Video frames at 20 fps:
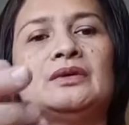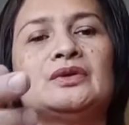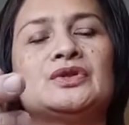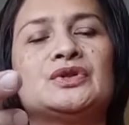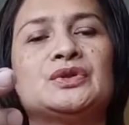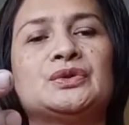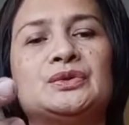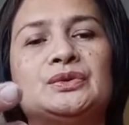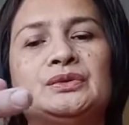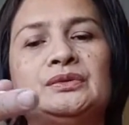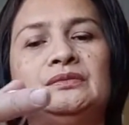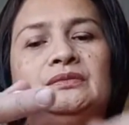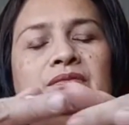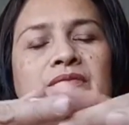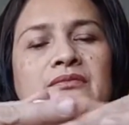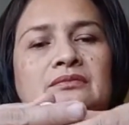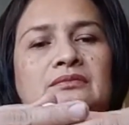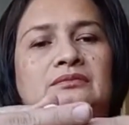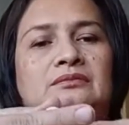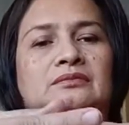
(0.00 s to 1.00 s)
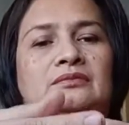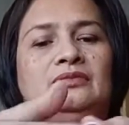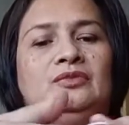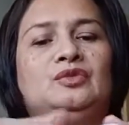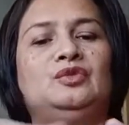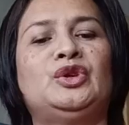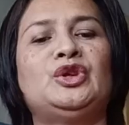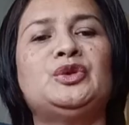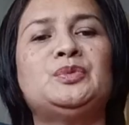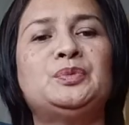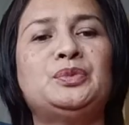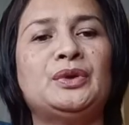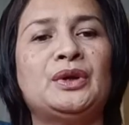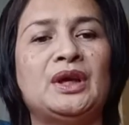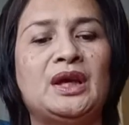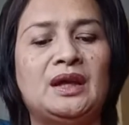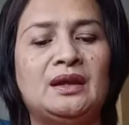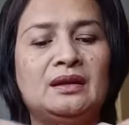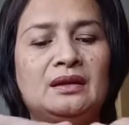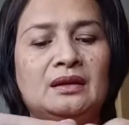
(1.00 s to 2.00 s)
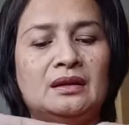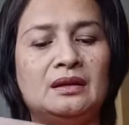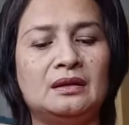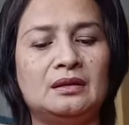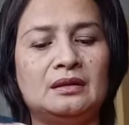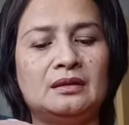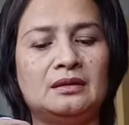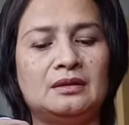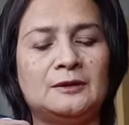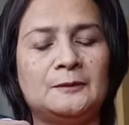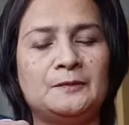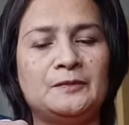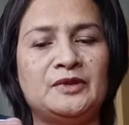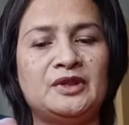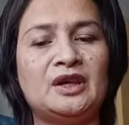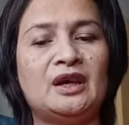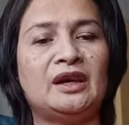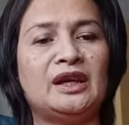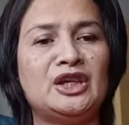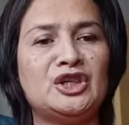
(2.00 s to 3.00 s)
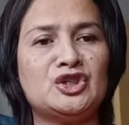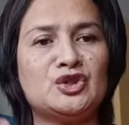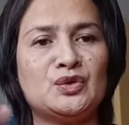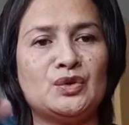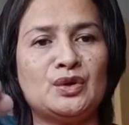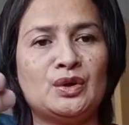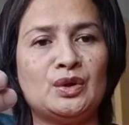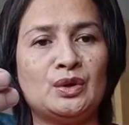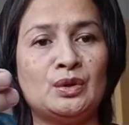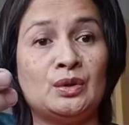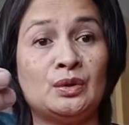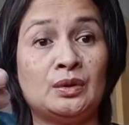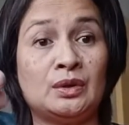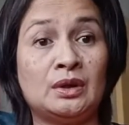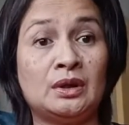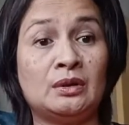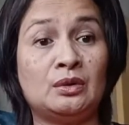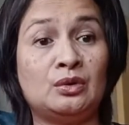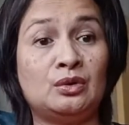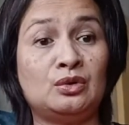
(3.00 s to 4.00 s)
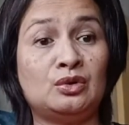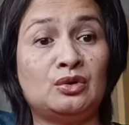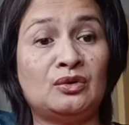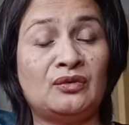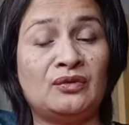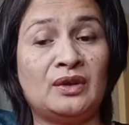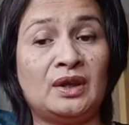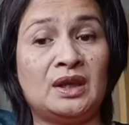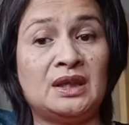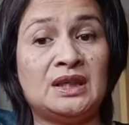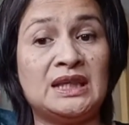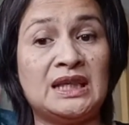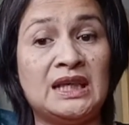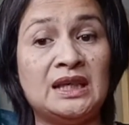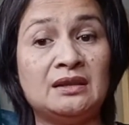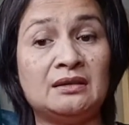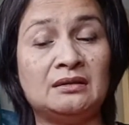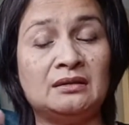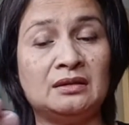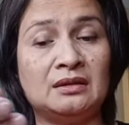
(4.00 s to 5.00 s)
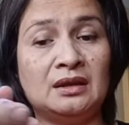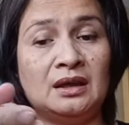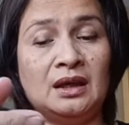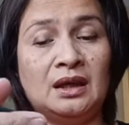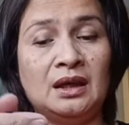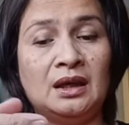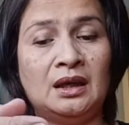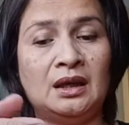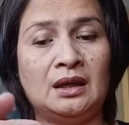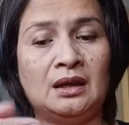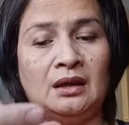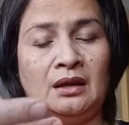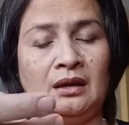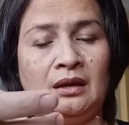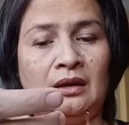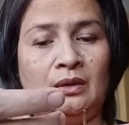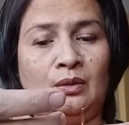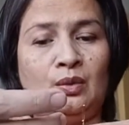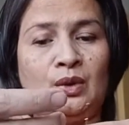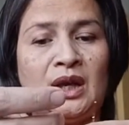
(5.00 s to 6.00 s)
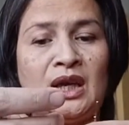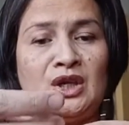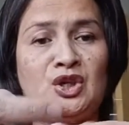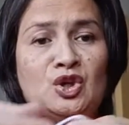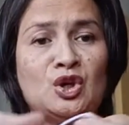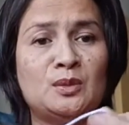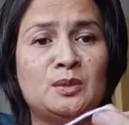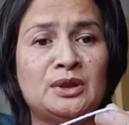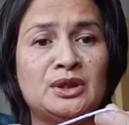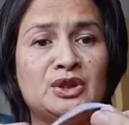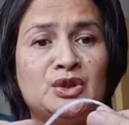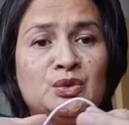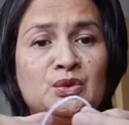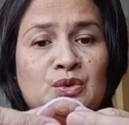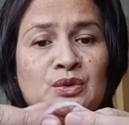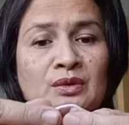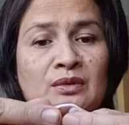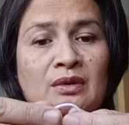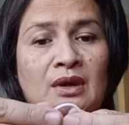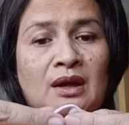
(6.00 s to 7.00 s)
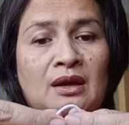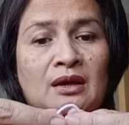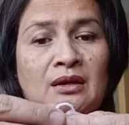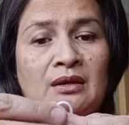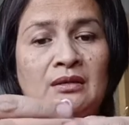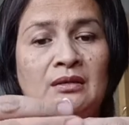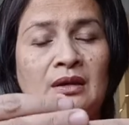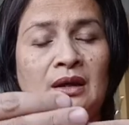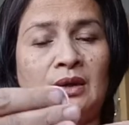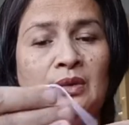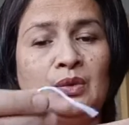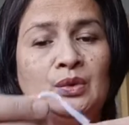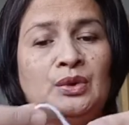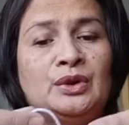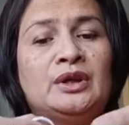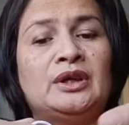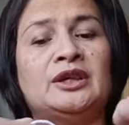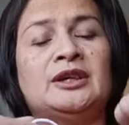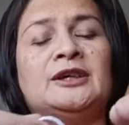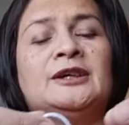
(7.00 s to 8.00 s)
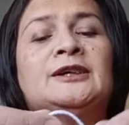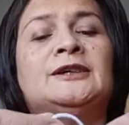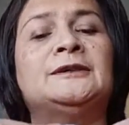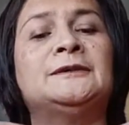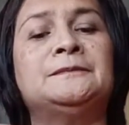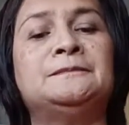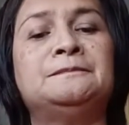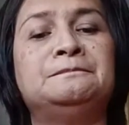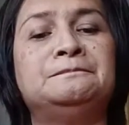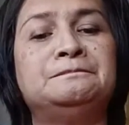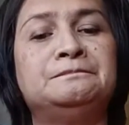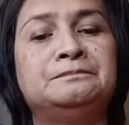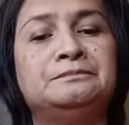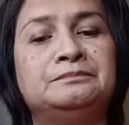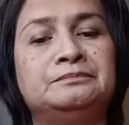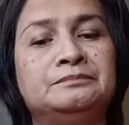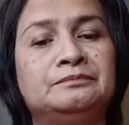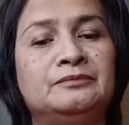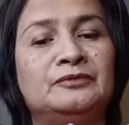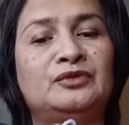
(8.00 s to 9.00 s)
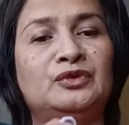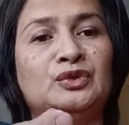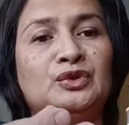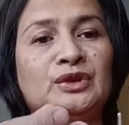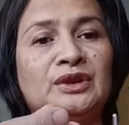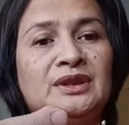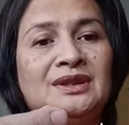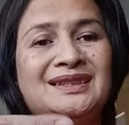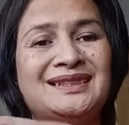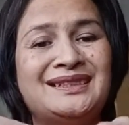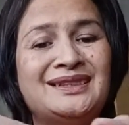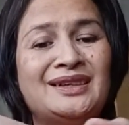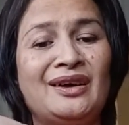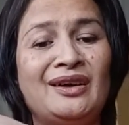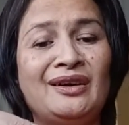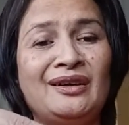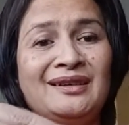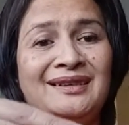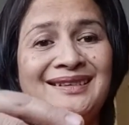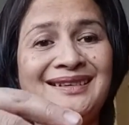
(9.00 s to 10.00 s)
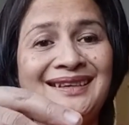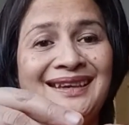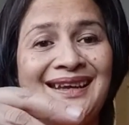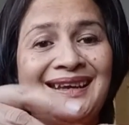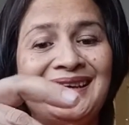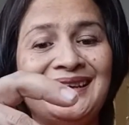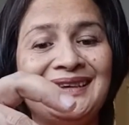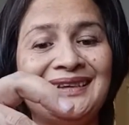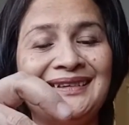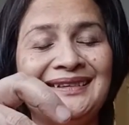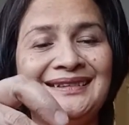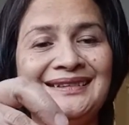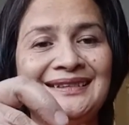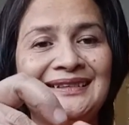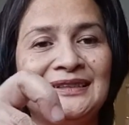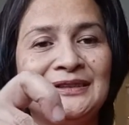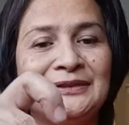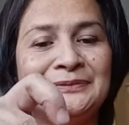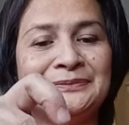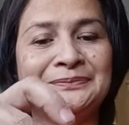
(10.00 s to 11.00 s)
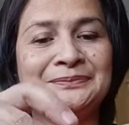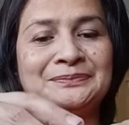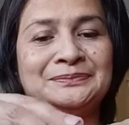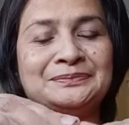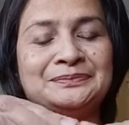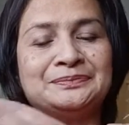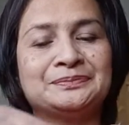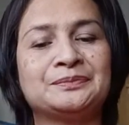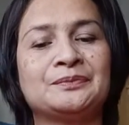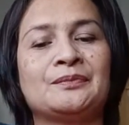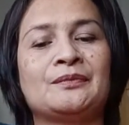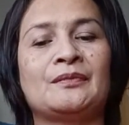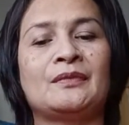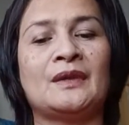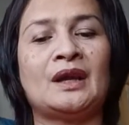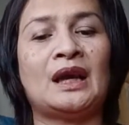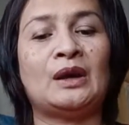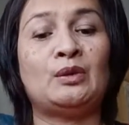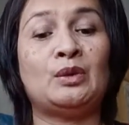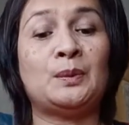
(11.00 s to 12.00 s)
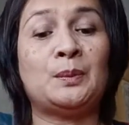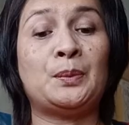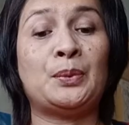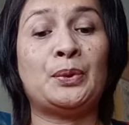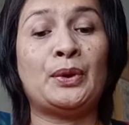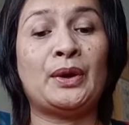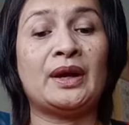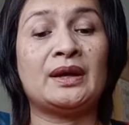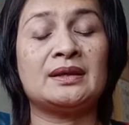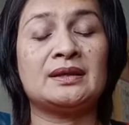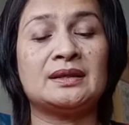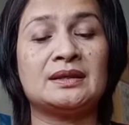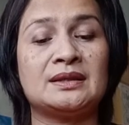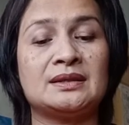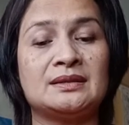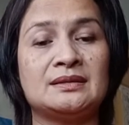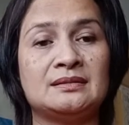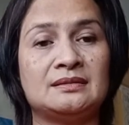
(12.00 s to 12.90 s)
So when you put in the yarn into the hole of the needle, what I normally do, I would fold the yarn and I would press